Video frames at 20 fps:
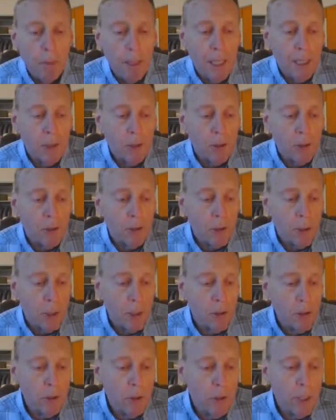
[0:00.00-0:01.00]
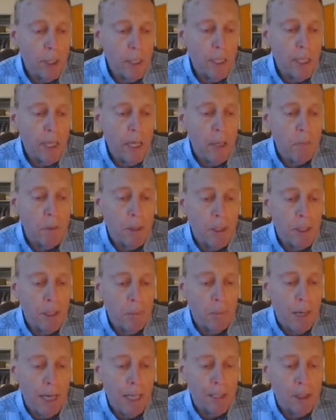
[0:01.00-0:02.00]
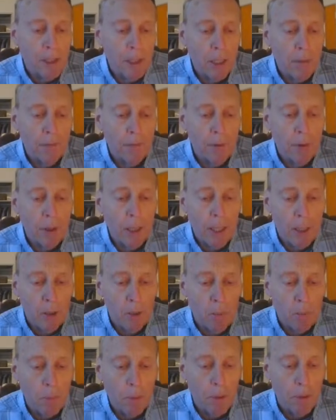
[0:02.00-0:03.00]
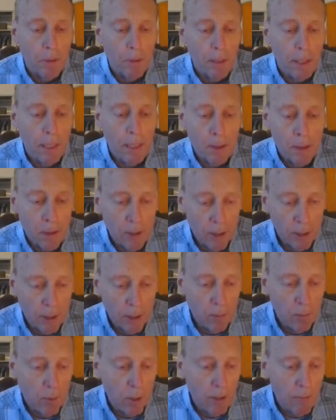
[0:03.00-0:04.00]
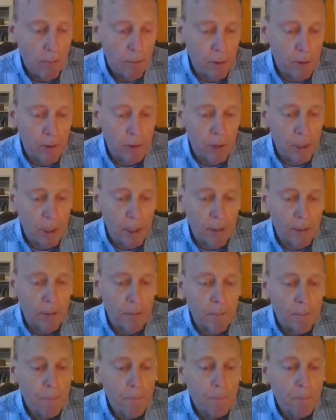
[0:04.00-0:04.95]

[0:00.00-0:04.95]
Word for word: a centurion came to him asking for help. That's the reference there.